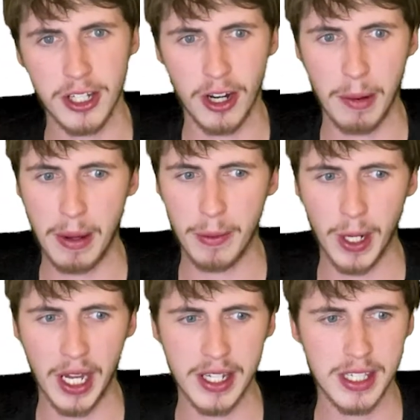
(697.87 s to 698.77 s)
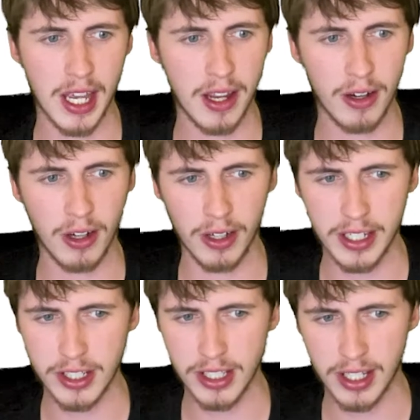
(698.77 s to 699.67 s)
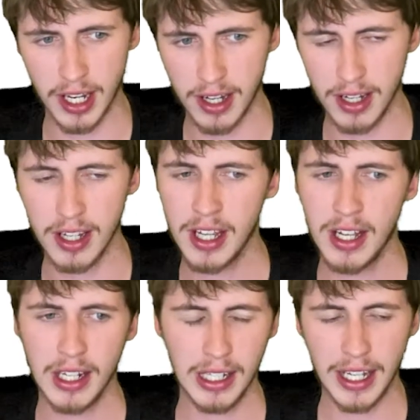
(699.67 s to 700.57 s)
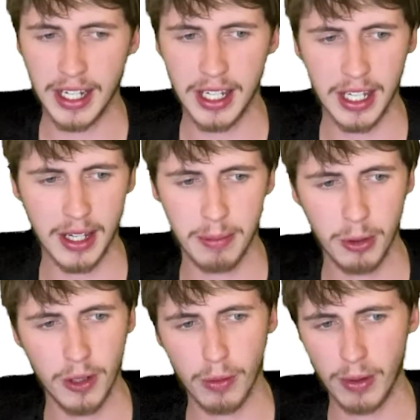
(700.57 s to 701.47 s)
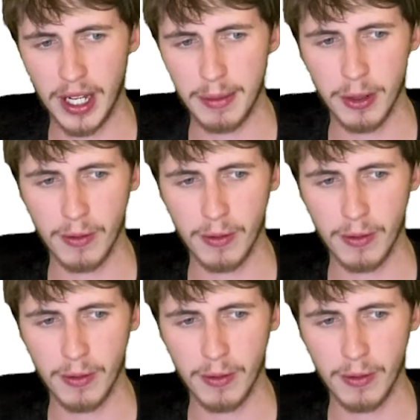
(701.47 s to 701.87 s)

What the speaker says: You know, people are going to say, oh, he's just going to leg kick, move around.